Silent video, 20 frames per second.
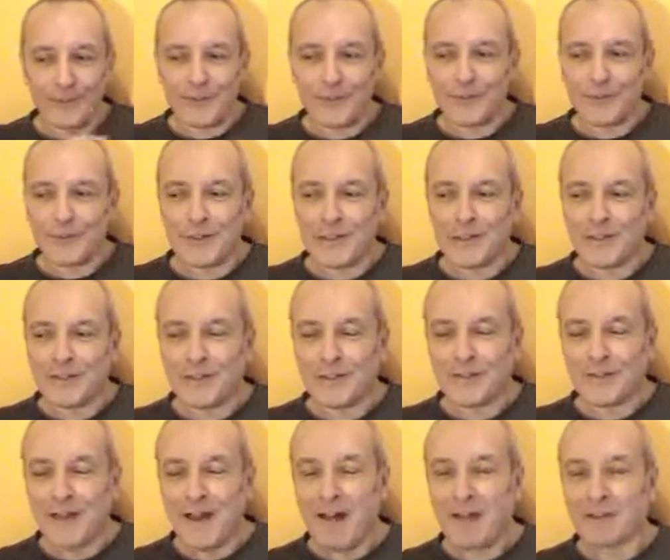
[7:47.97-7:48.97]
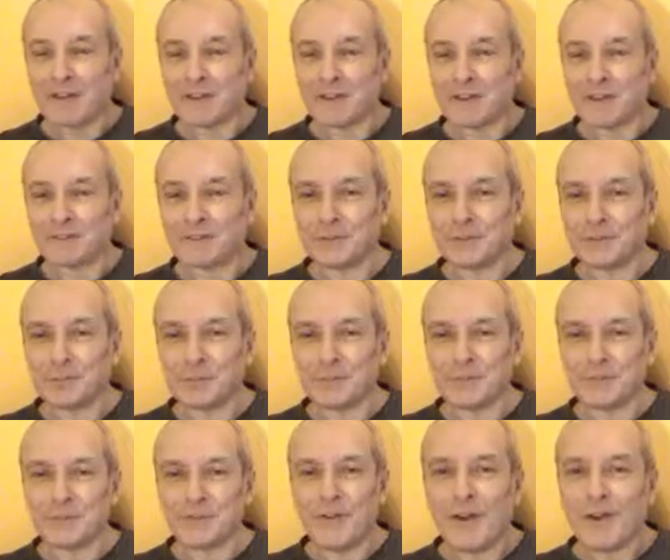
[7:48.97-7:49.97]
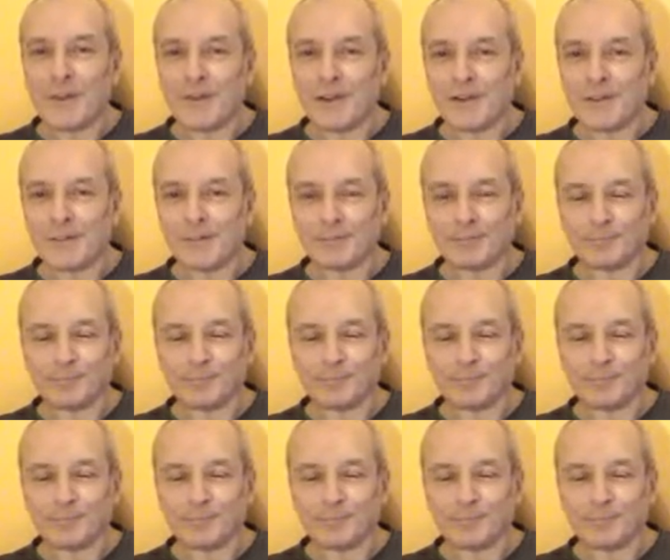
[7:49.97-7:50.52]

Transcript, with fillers: So taking the analogy a little bit further,